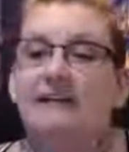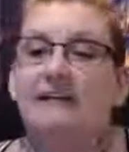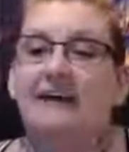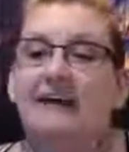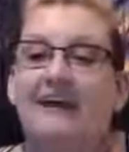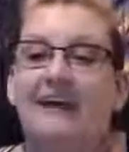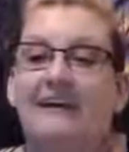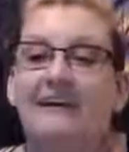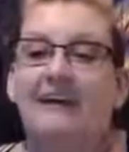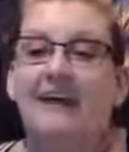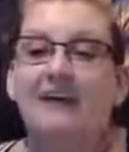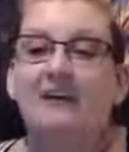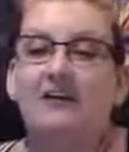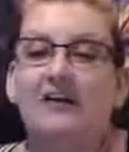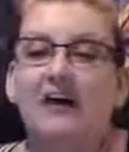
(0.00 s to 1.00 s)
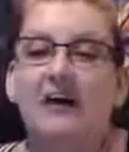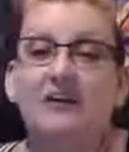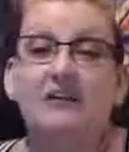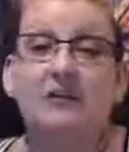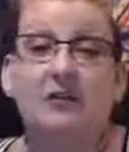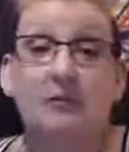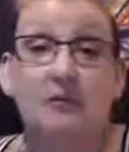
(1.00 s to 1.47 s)
Again, thank you
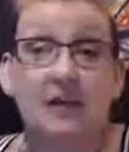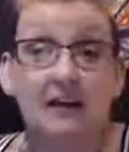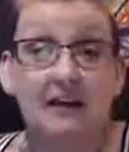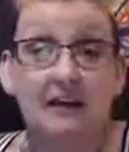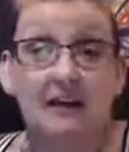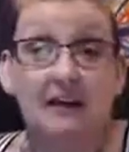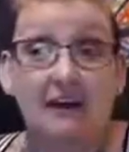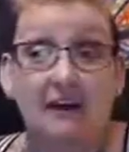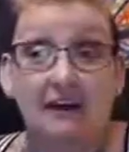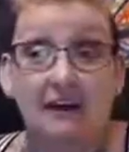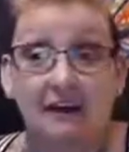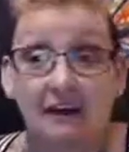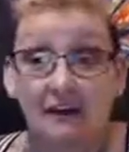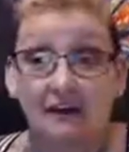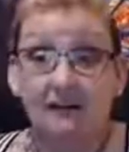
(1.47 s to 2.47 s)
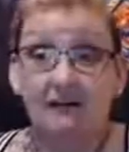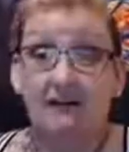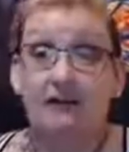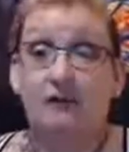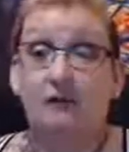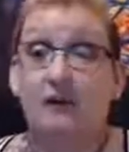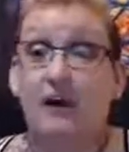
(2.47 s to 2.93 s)
guys for being here.
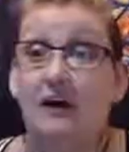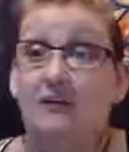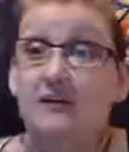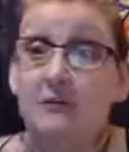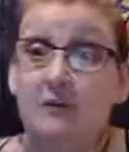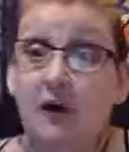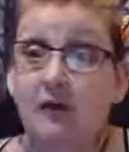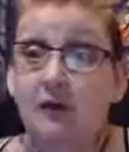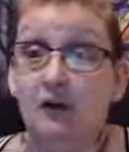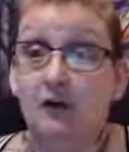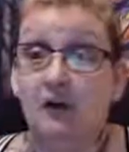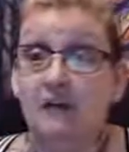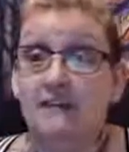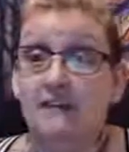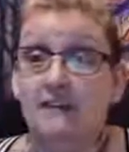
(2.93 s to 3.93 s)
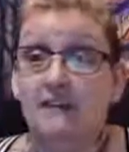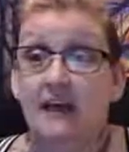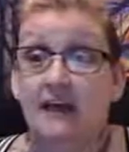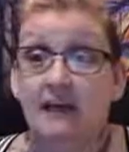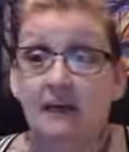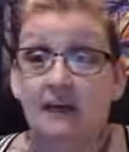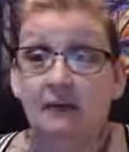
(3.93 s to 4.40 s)
We have some other great
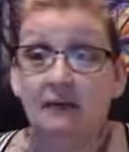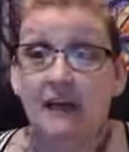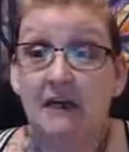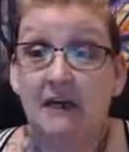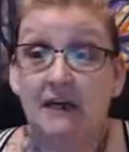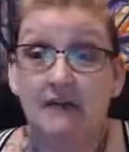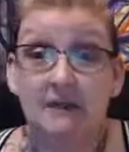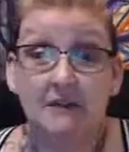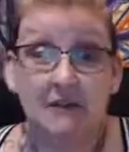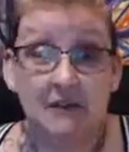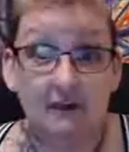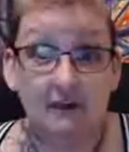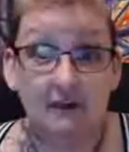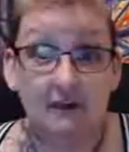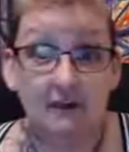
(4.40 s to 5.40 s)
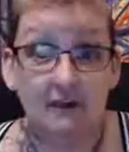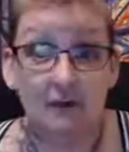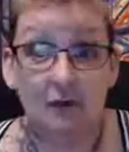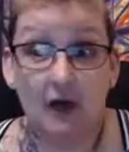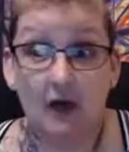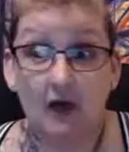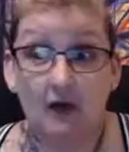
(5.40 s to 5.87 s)
psychic mediums here as
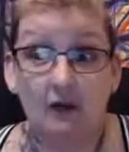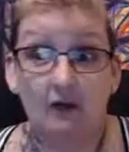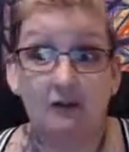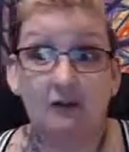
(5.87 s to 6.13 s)
well.